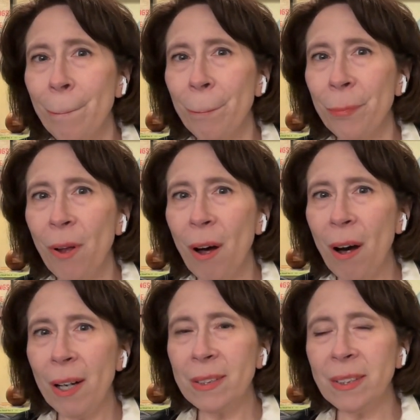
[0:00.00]

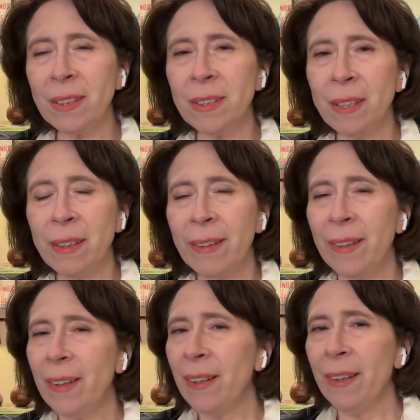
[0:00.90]
blogs,
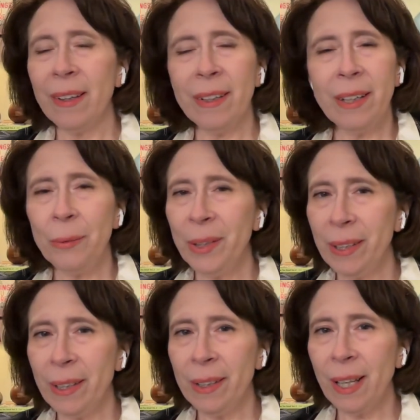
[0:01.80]
and I read
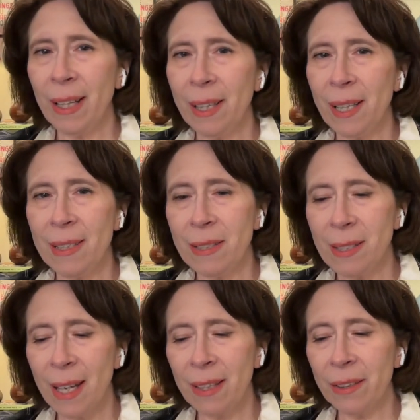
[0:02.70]
it, and as
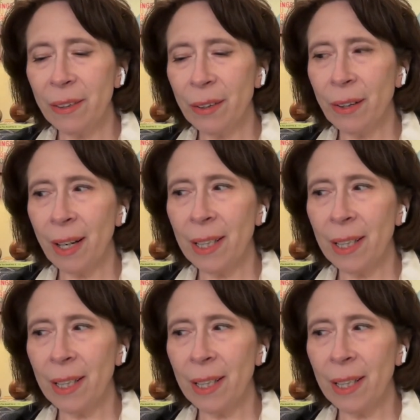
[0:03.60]
an editor,